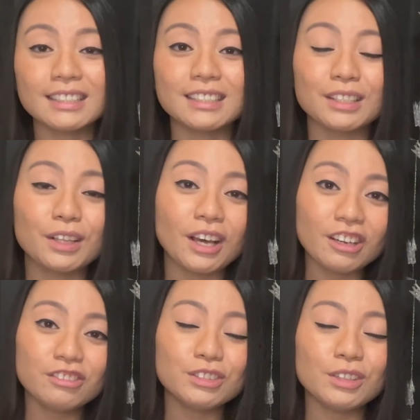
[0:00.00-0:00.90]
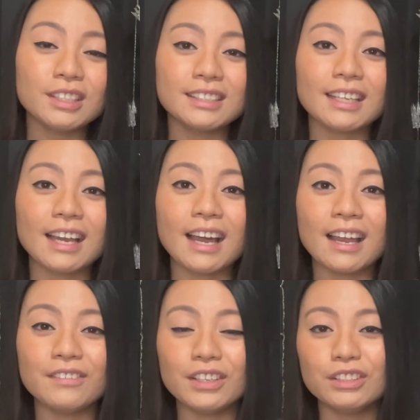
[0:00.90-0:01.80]
because a lot of students that I
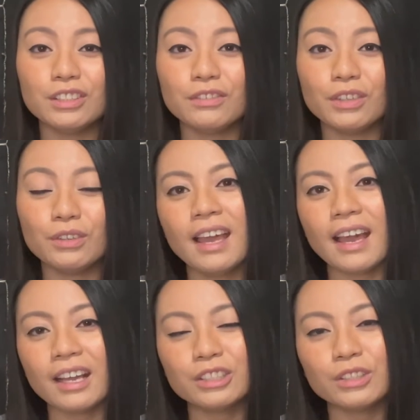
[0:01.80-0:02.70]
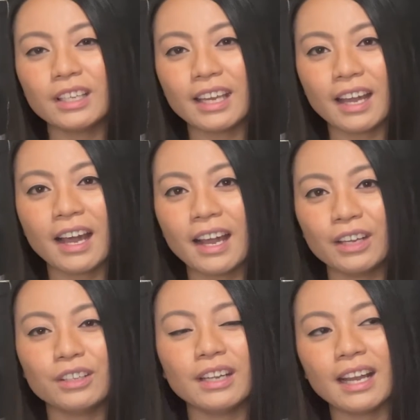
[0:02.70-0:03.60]
have interviewed actually get
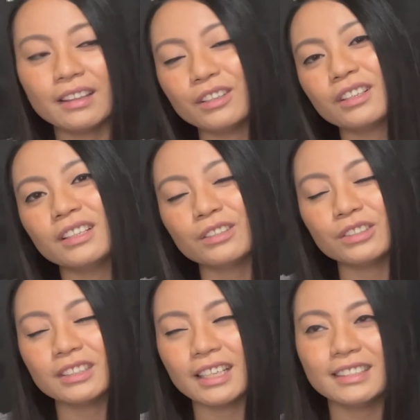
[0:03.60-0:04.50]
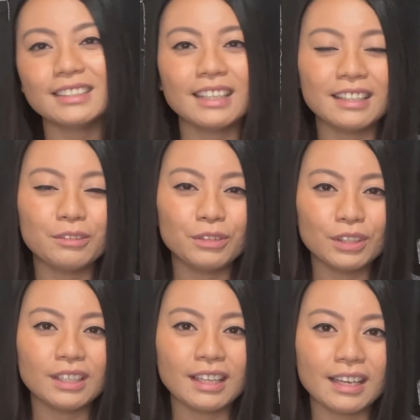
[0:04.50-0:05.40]
hired at their clinical sites that they
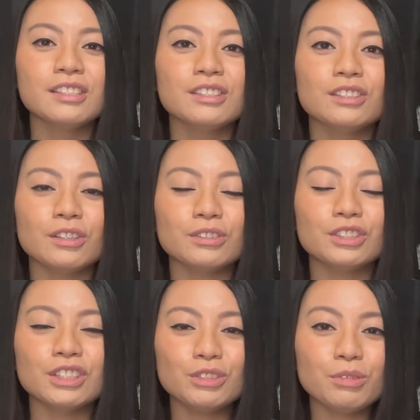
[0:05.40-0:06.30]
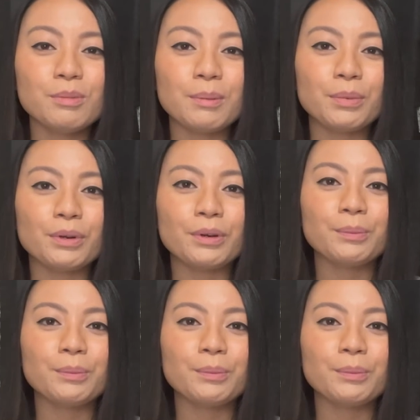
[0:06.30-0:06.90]
really like. So just remember,